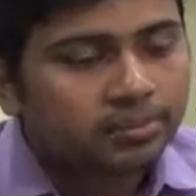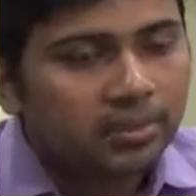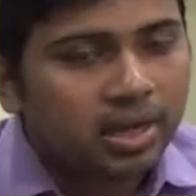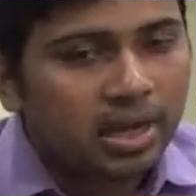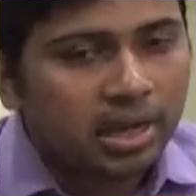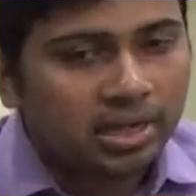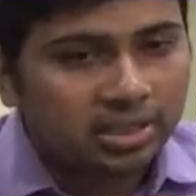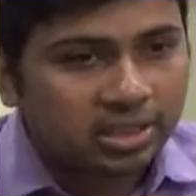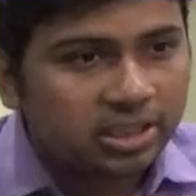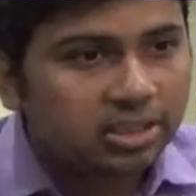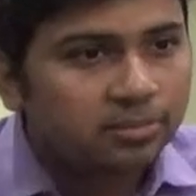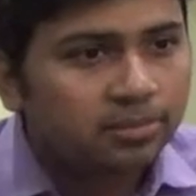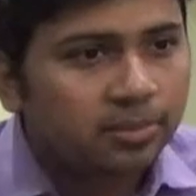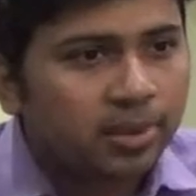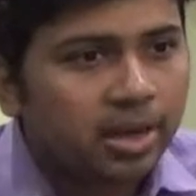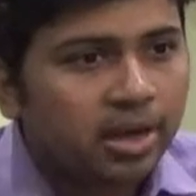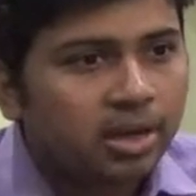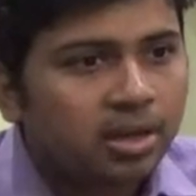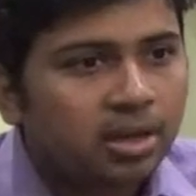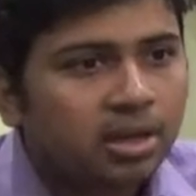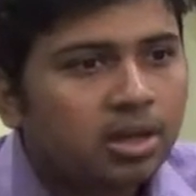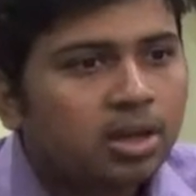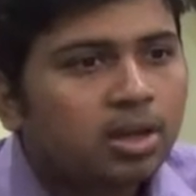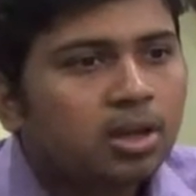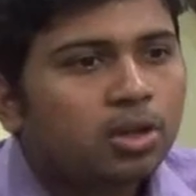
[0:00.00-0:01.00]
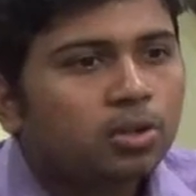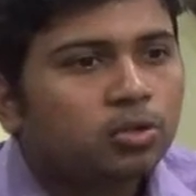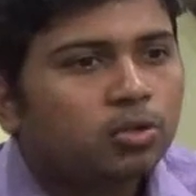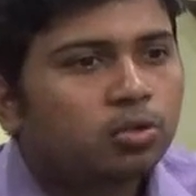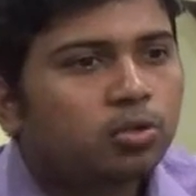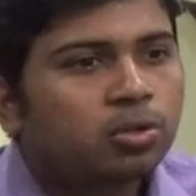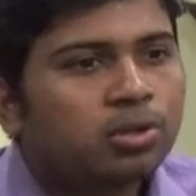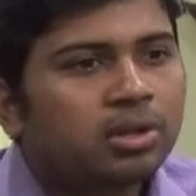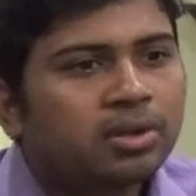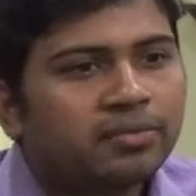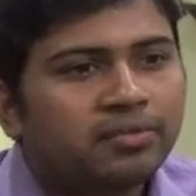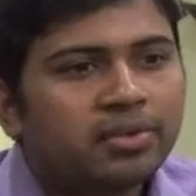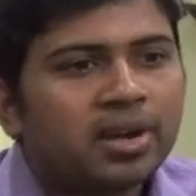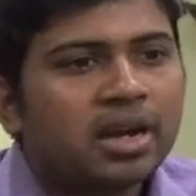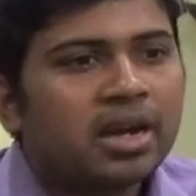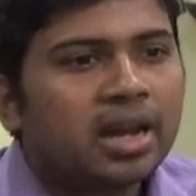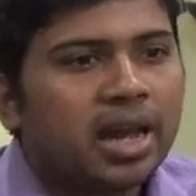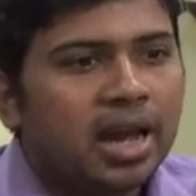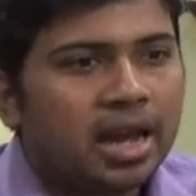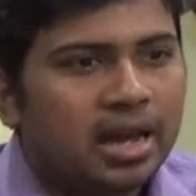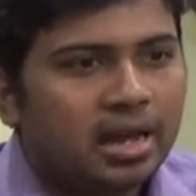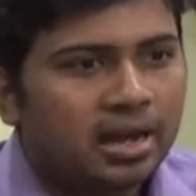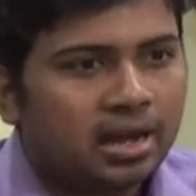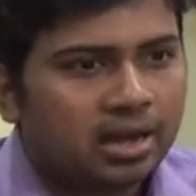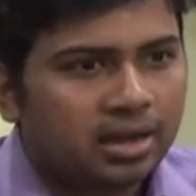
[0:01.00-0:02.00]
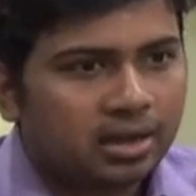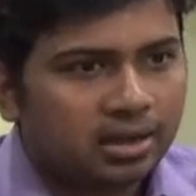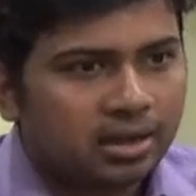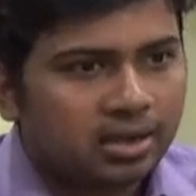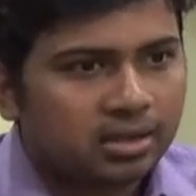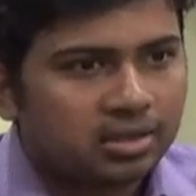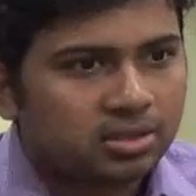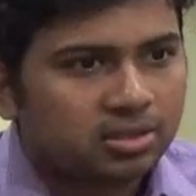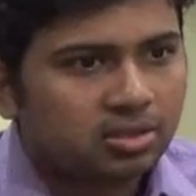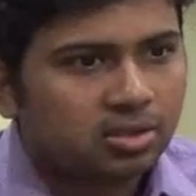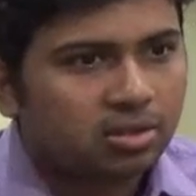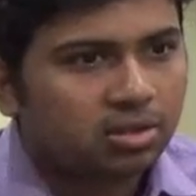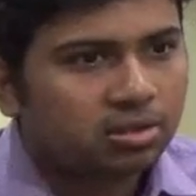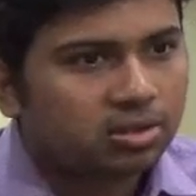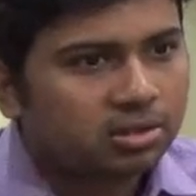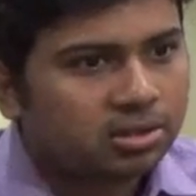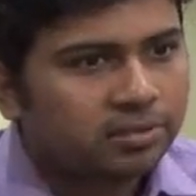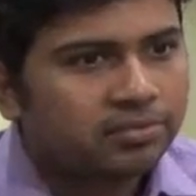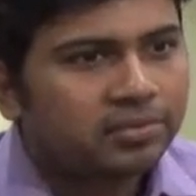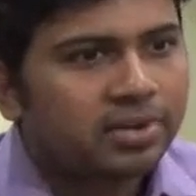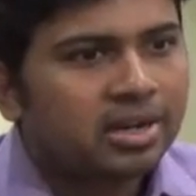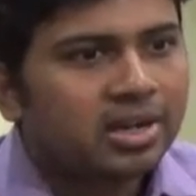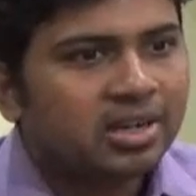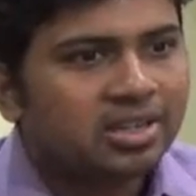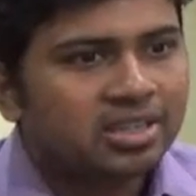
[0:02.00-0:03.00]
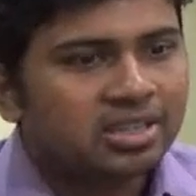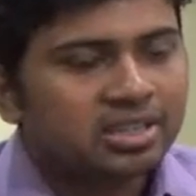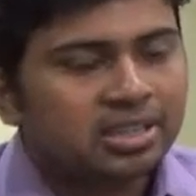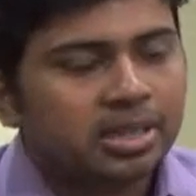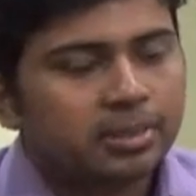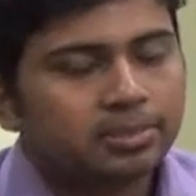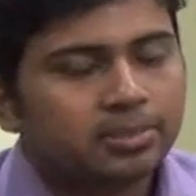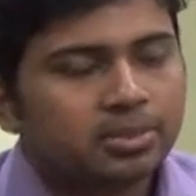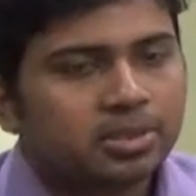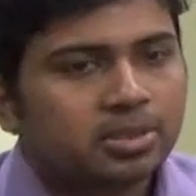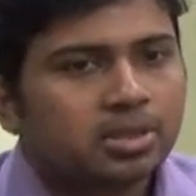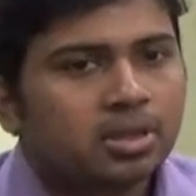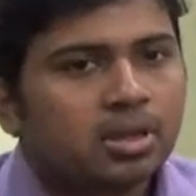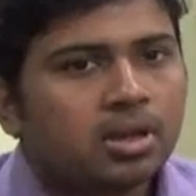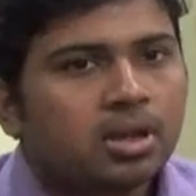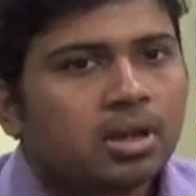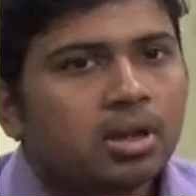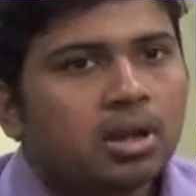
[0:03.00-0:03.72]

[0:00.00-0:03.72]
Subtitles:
achievement through different hierarchies or different steps.